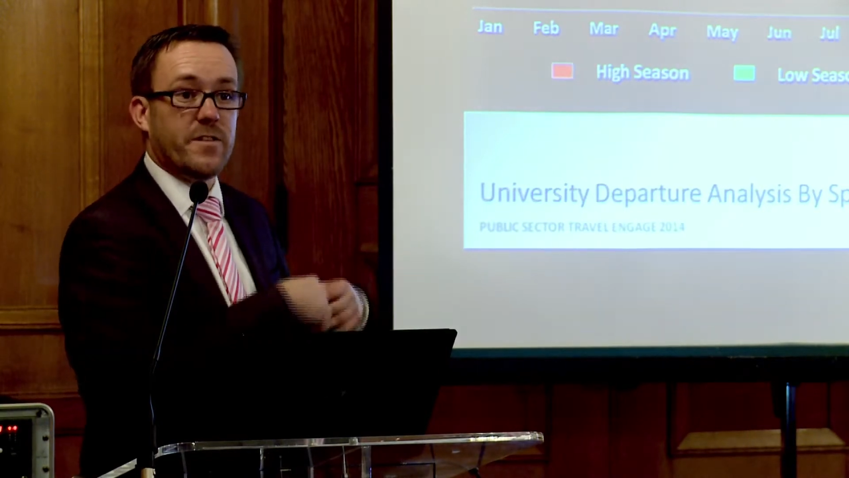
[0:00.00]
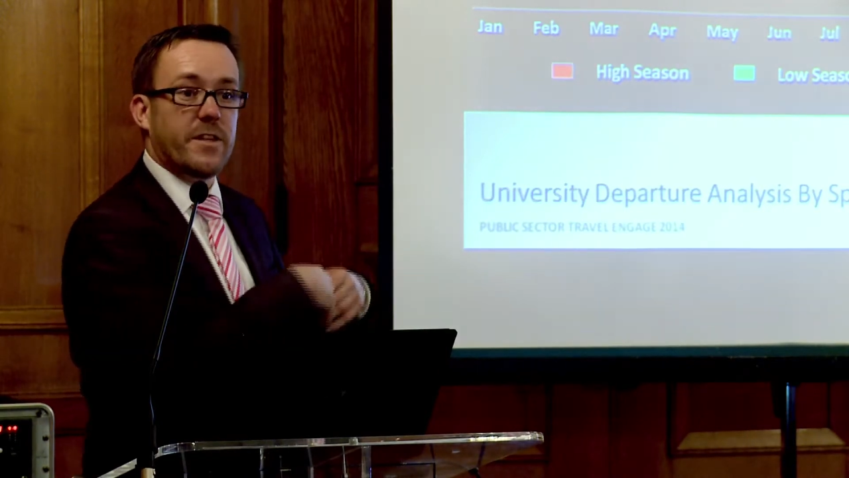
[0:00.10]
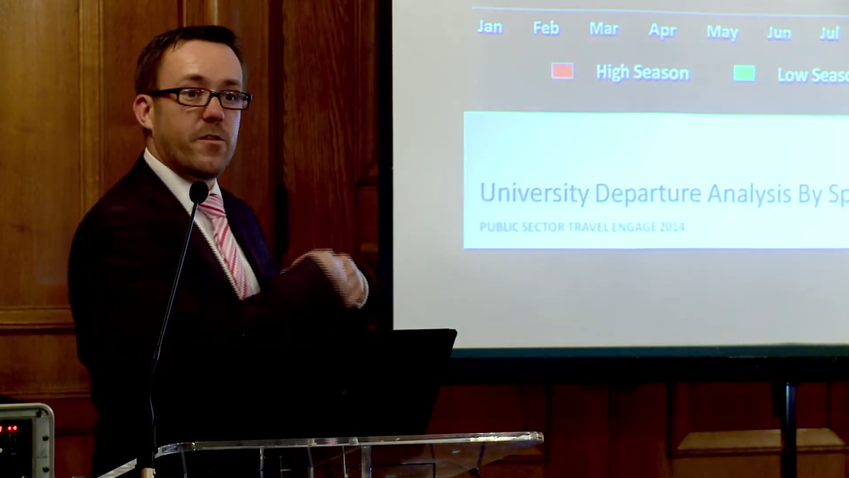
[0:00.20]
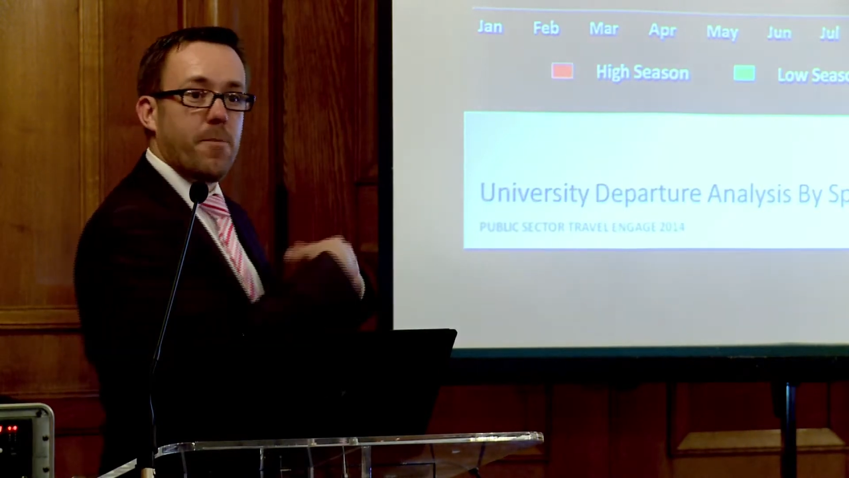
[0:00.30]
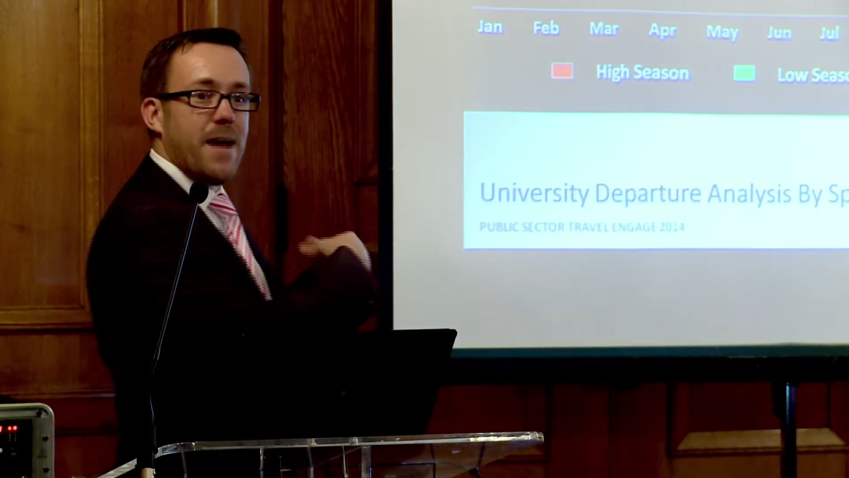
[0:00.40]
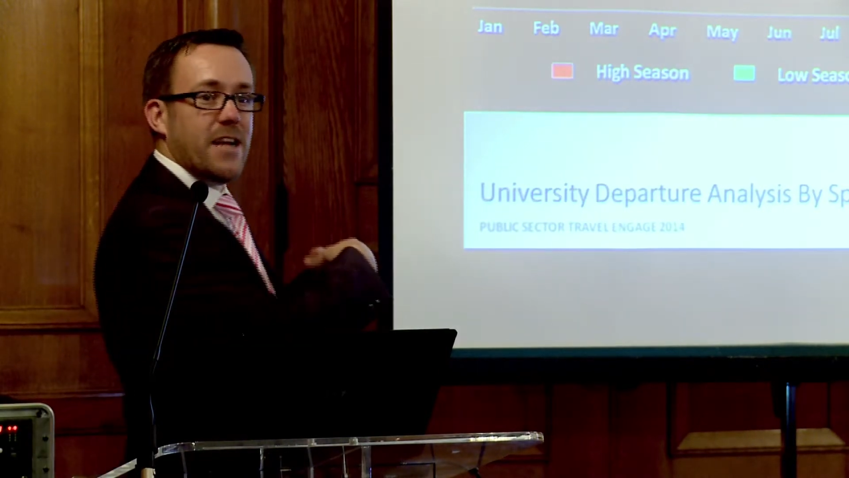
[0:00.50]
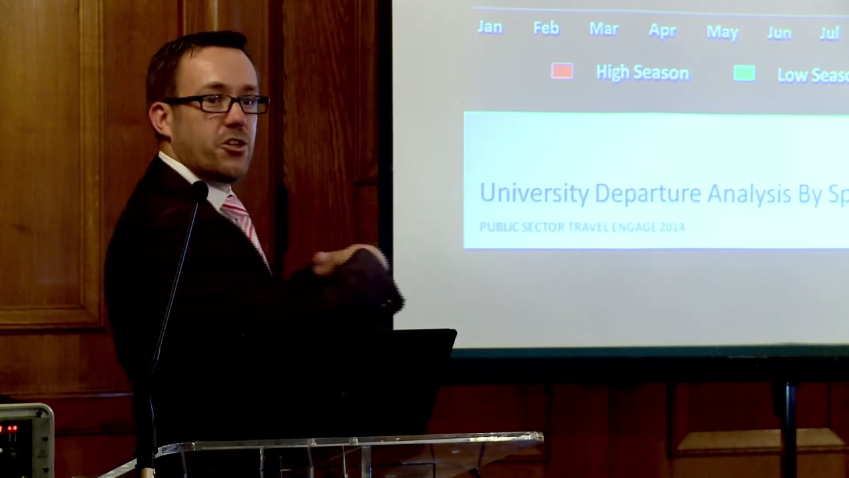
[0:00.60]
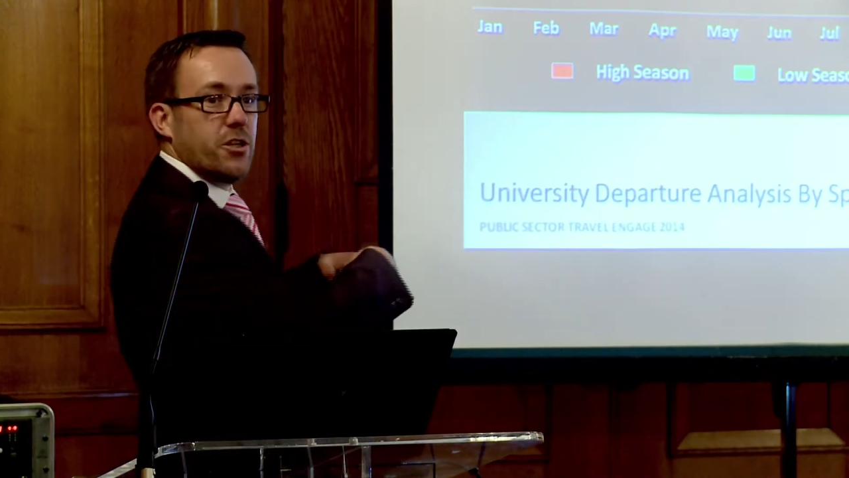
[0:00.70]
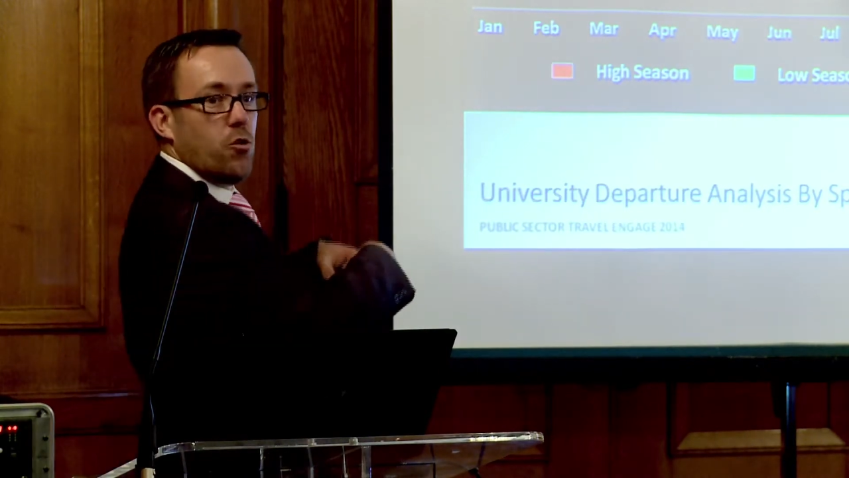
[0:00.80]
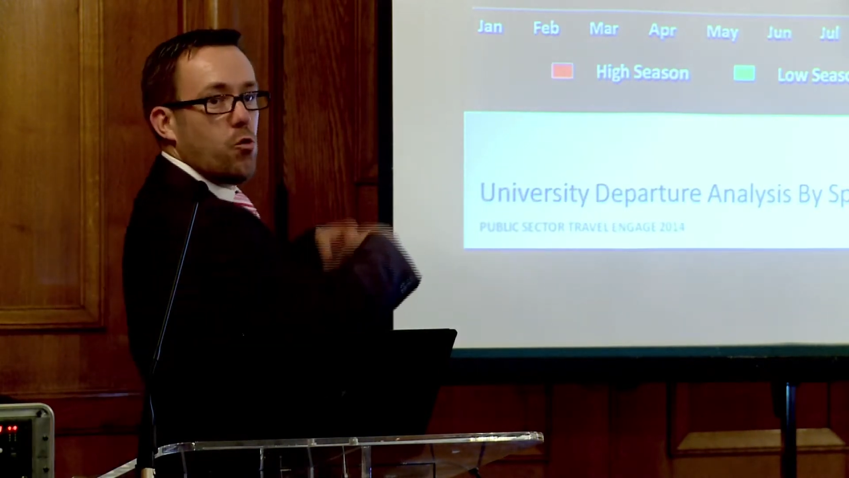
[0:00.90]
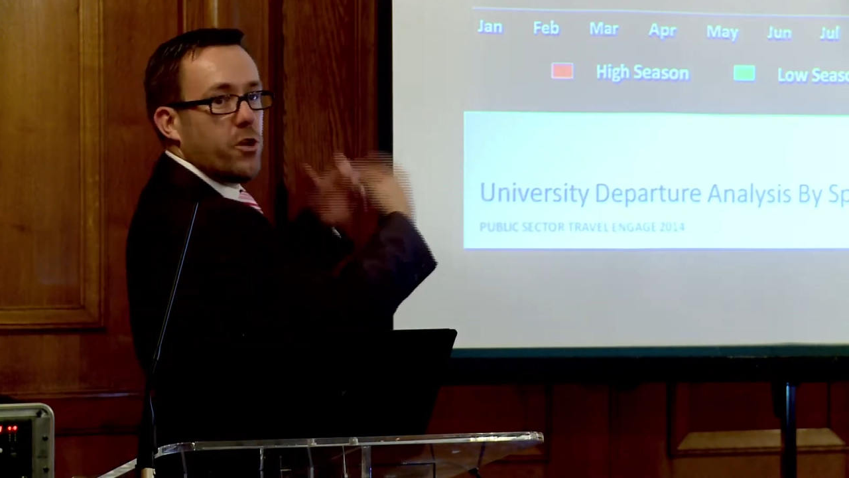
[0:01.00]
So imagine all